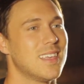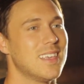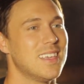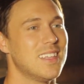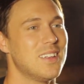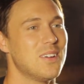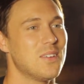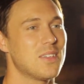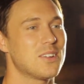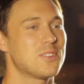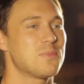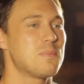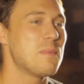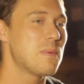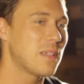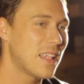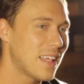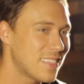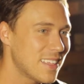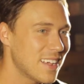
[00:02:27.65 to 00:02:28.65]
you know, there's
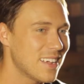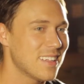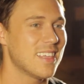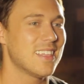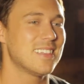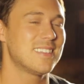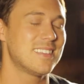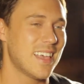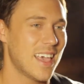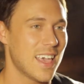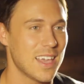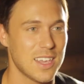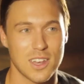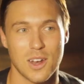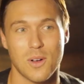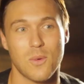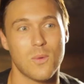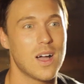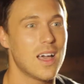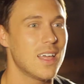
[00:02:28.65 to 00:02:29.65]
people out there that say,
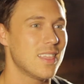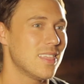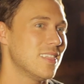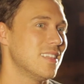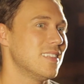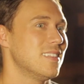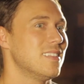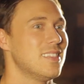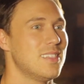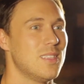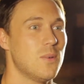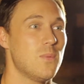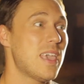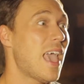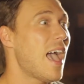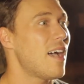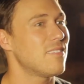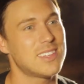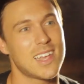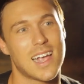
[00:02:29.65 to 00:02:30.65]
you know what, that, that
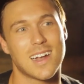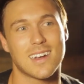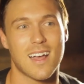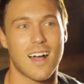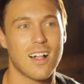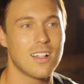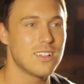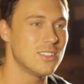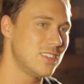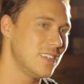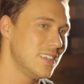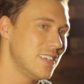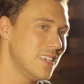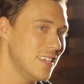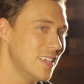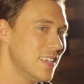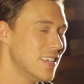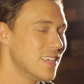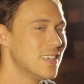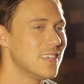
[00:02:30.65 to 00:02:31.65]
we have
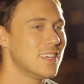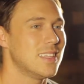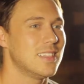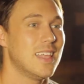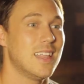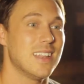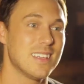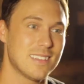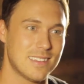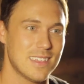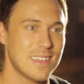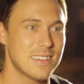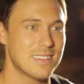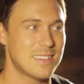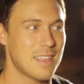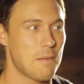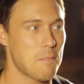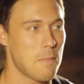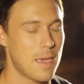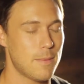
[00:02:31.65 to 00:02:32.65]
technology that
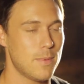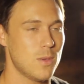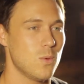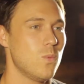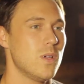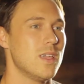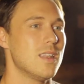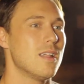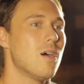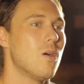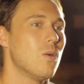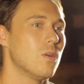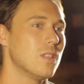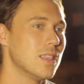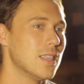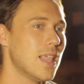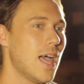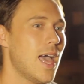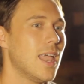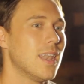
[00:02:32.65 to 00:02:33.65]
exists that maybe we
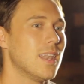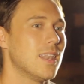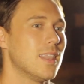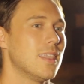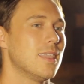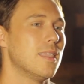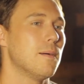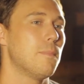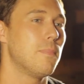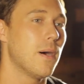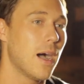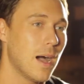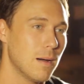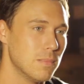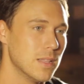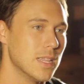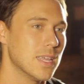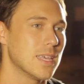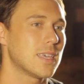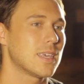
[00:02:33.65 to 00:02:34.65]
don't let the
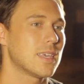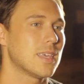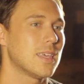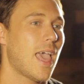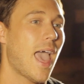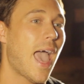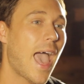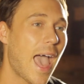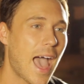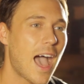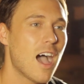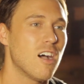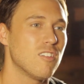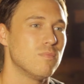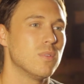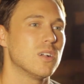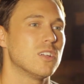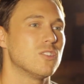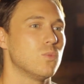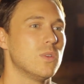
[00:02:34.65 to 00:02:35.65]
public
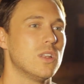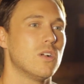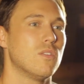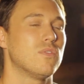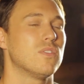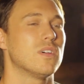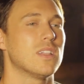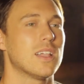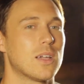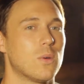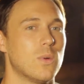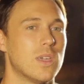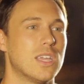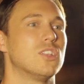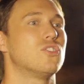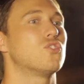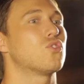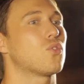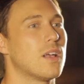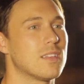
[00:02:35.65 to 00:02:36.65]
have because we don't feel like we
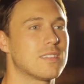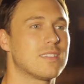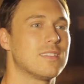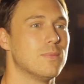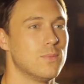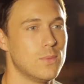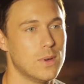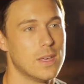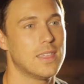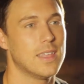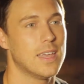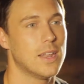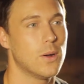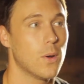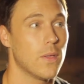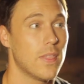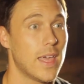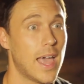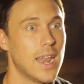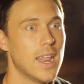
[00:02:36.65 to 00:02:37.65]
could trust them with it,
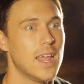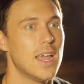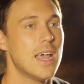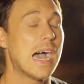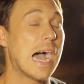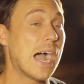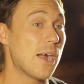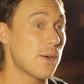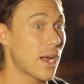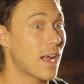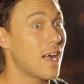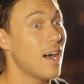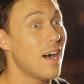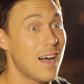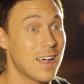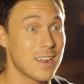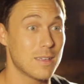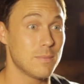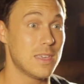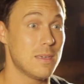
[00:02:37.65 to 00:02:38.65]
or that our
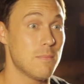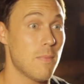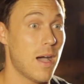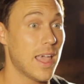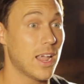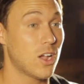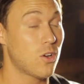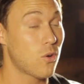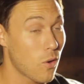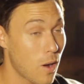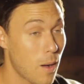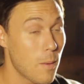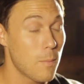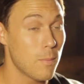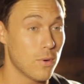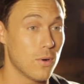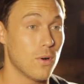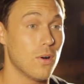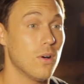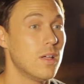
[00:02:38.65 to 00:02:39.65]
economy might
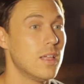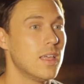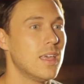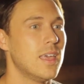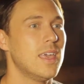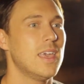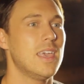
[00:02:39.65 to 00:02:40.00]
crumble